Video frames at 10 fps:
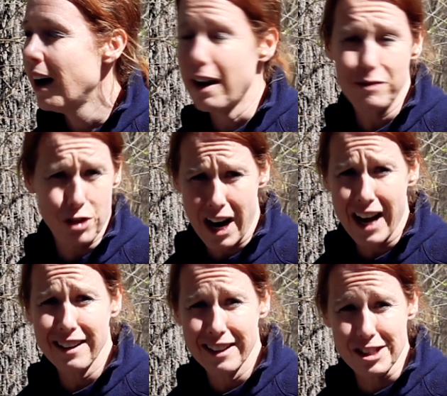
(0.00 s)
I've
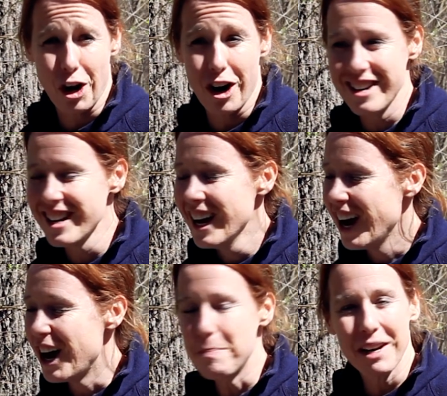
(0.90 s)
tried, it's hard.
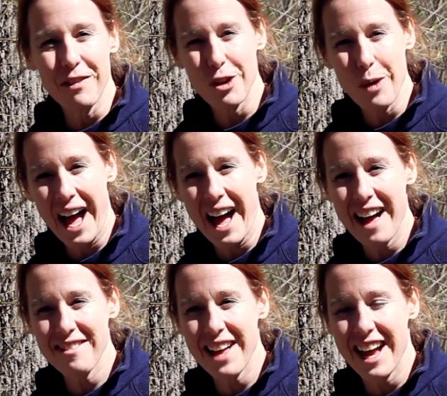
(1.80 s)
But if you
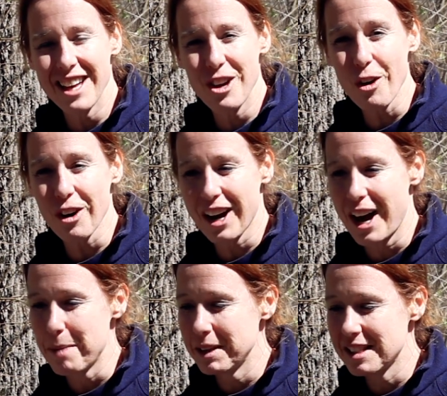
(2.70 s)
have a yogurt
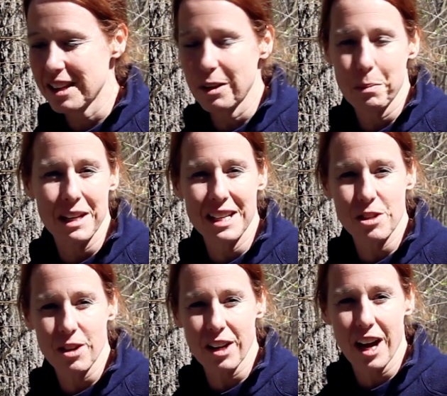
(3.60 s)
cup, it's a little bit
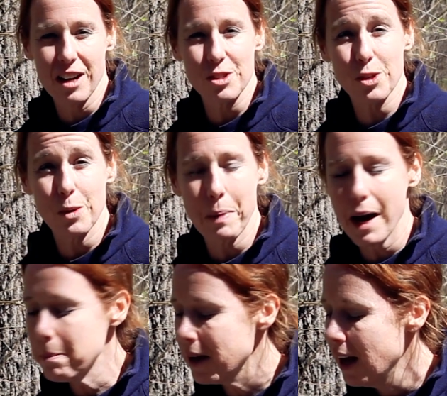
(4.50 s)
easier to kind of scoop
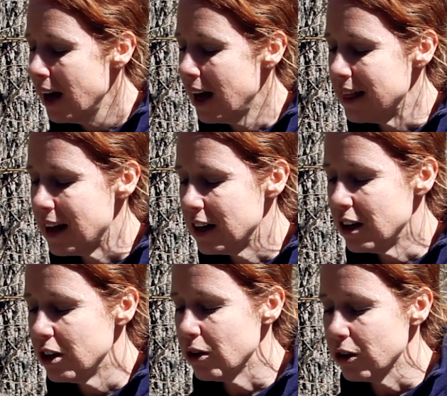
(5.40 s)
up. And then
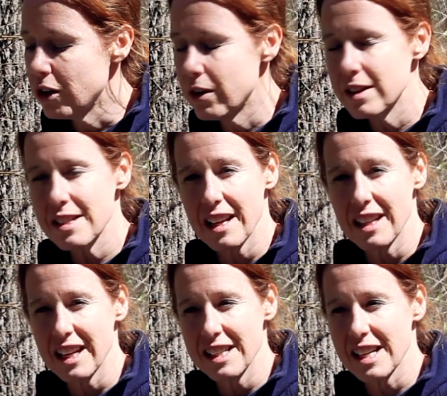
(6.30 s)
you'll notice that the
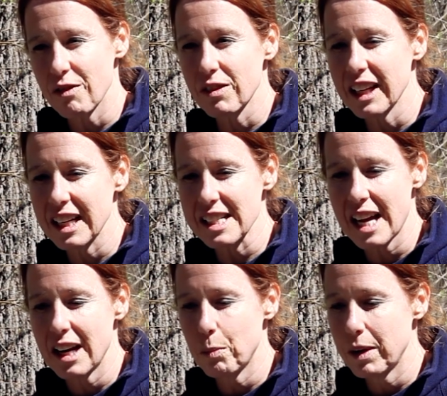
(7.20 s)
kids get really
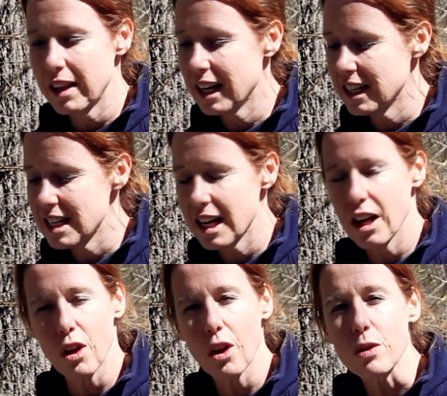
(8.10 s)
excited when they can take
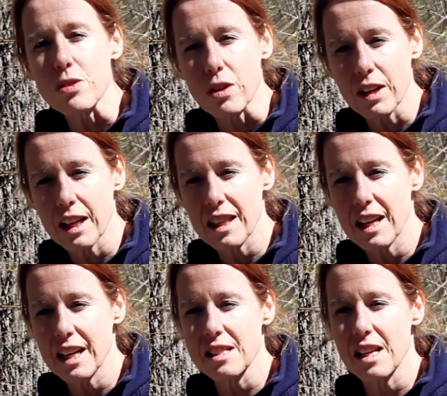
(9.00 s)
a close look at
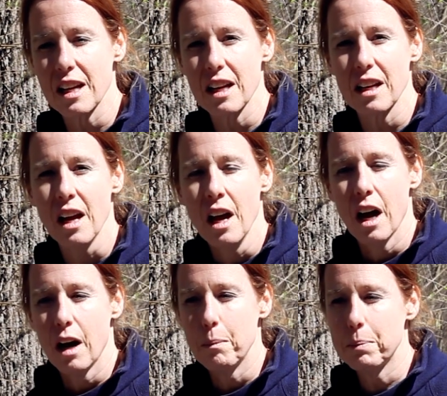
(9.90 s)
things. They can
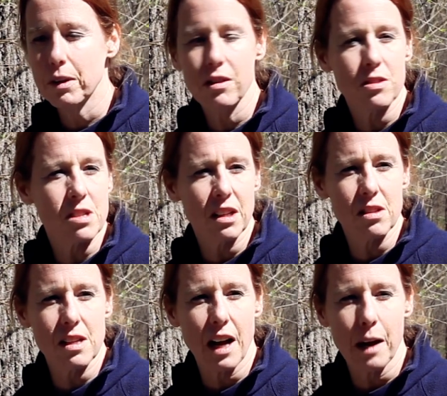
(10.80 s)
build their
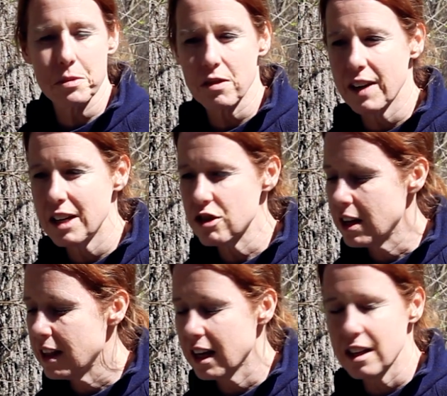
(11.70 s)
skills in
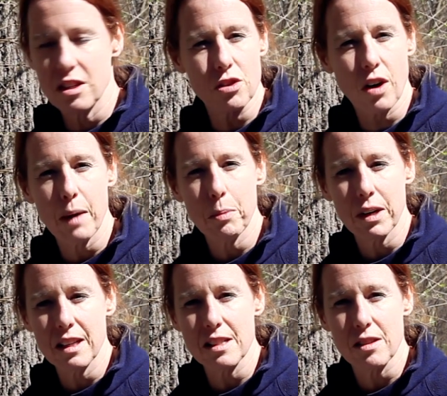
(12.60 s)
observation. They can describe what
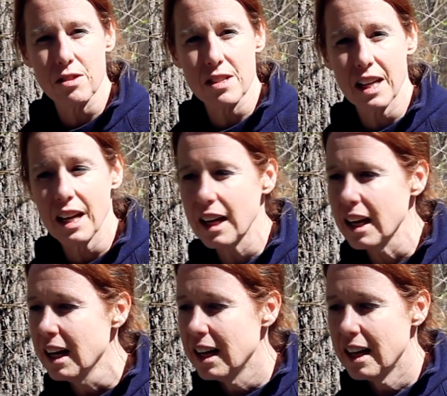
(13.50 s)
it is they're seeing.
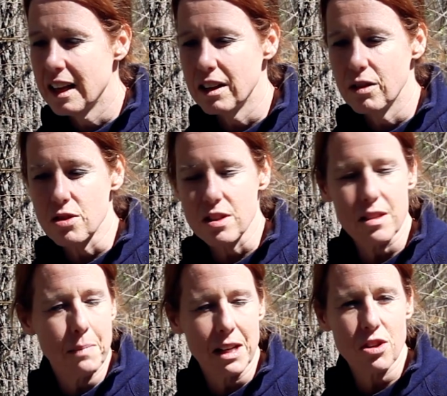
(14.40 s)
And then you
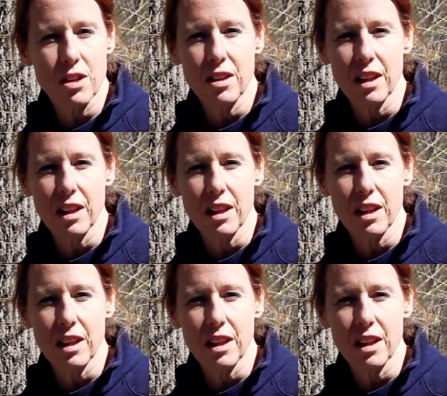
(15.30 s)
just make sure you